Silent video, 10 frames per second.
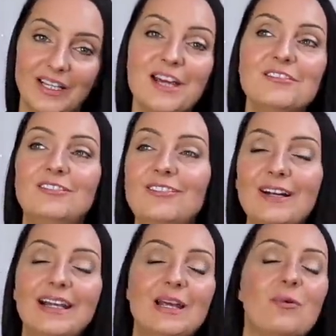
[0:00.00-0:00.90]
It
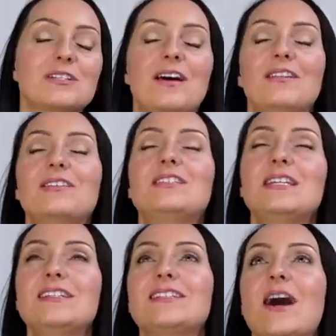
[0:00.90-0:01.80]
really was like the
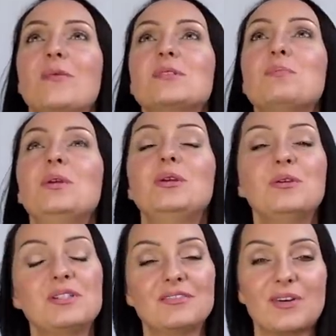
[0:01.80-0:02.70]
detail was
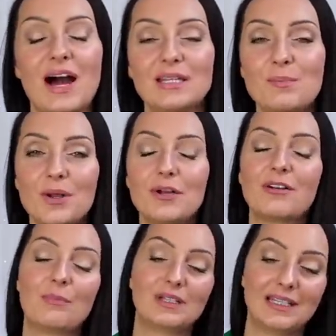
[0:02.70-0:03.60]
beautiful. It had the
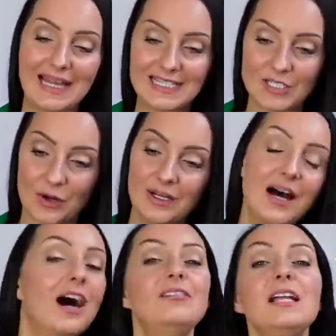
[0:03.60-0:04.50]
monogram with the lace on.
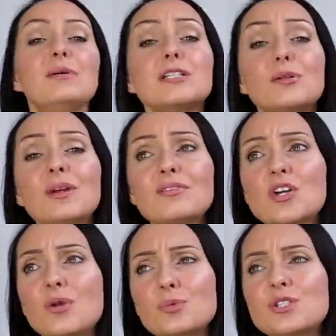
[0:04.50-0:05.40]
I really wish Louis
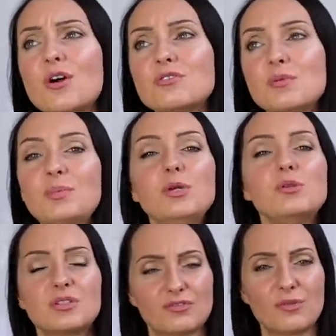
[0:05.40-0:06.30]
Vuitton would start doing
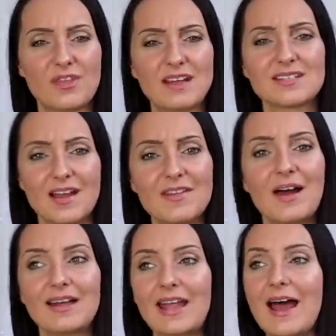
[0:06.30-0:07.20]
beautiful things like
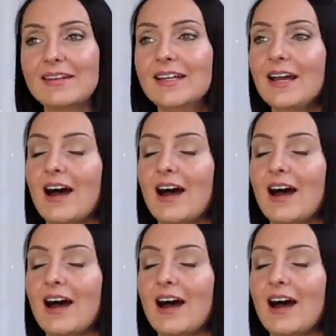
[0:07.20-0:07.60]
that again.